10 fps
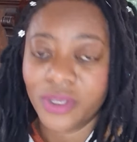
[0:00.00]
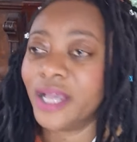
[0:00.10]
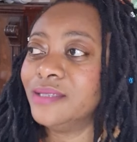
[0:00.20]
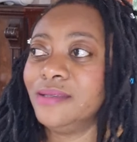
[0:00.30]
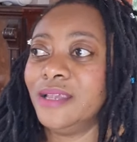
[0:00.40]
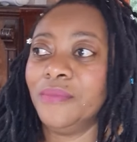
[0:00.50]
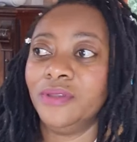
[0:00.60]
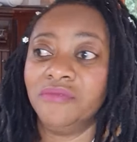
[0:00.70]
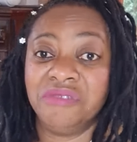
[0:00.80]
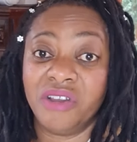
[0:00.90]
You can't see
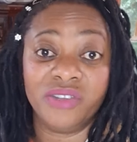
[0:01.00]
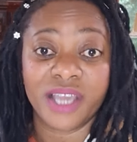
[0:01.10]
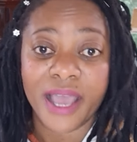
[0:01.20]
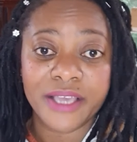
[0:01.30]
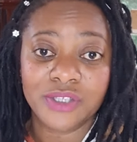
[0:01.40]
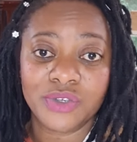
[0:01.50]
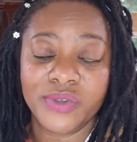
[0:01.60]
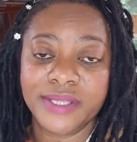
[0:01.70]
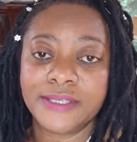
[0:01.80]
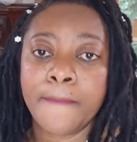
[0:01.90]
them on the high
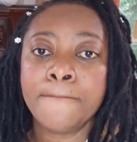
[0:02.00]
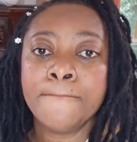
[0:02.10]
street.